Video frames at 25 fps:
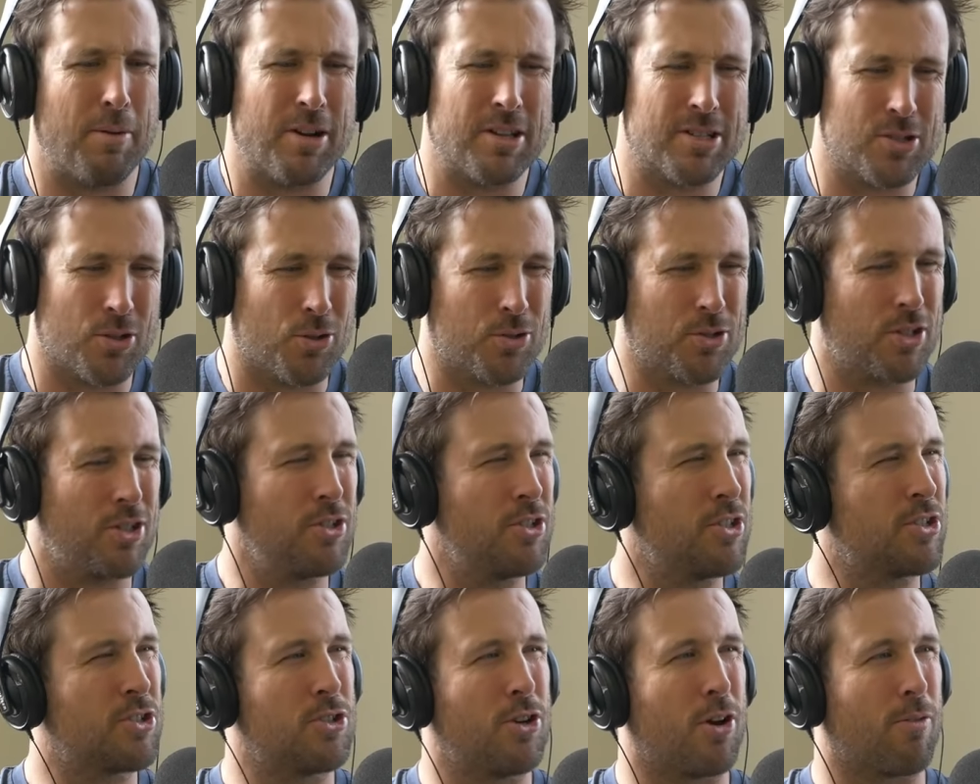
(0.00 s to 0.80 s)
But it's also
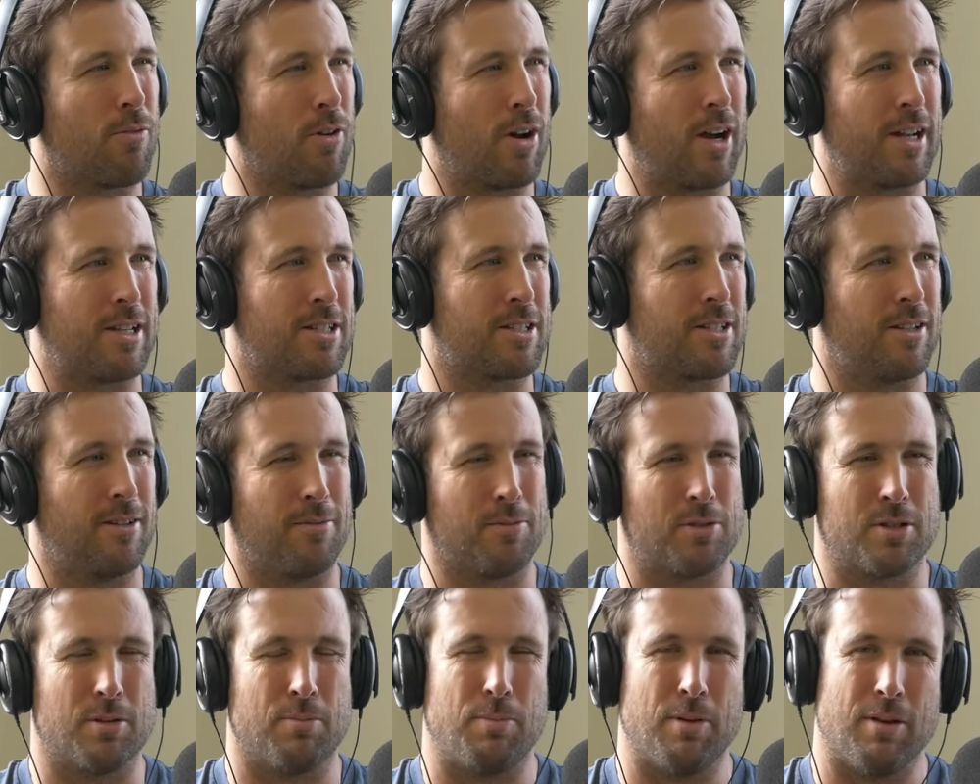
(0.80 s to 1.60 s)
just not right to
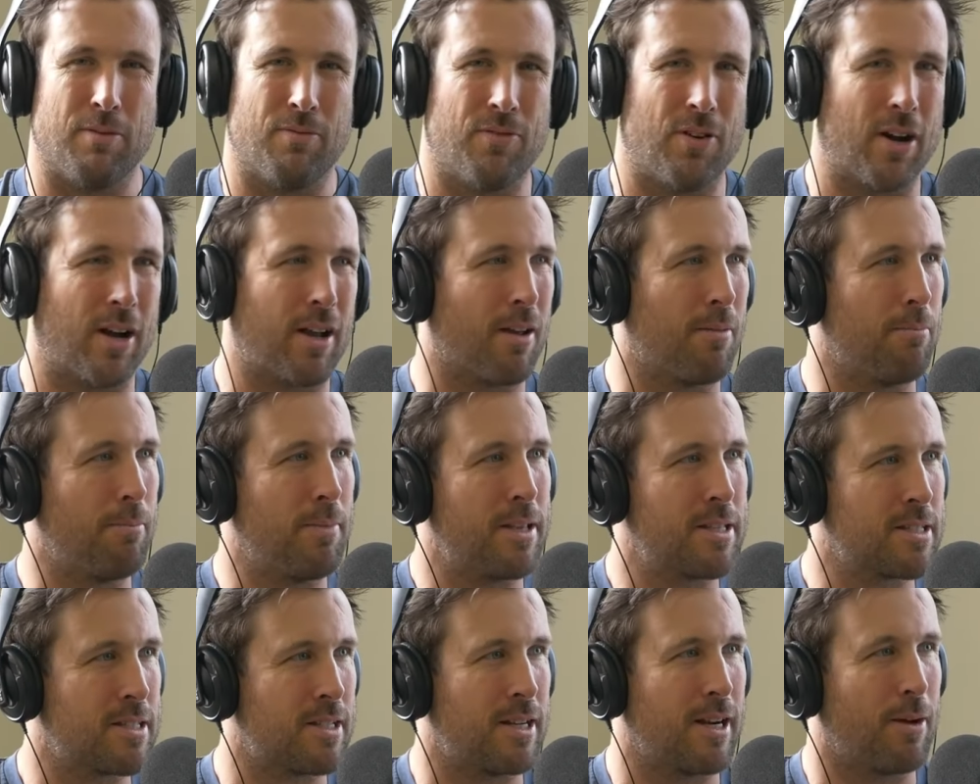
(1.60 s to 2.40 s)
be
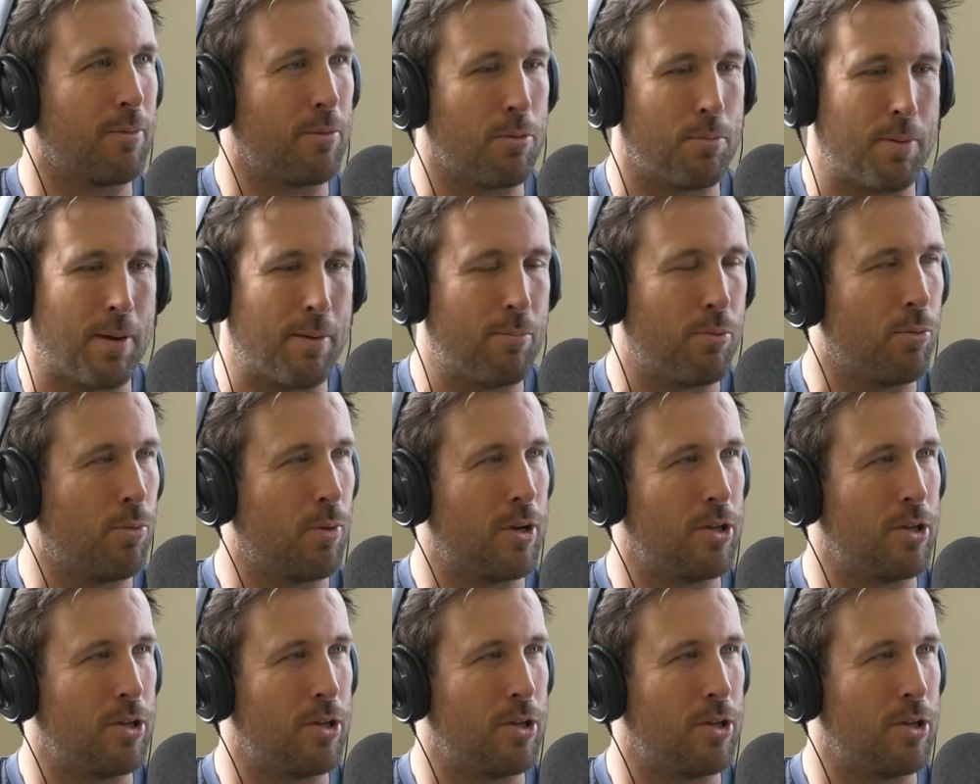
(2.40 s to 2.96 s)
mixing it up with people